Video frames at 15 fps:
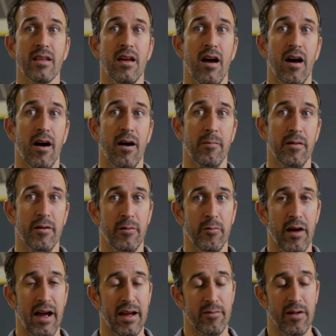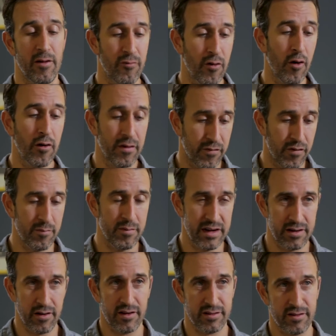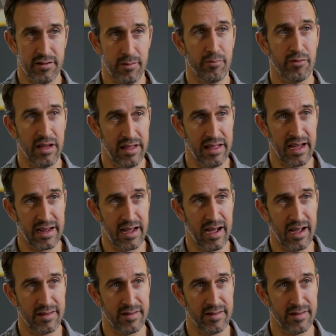I wrote it for me to also to play that guy.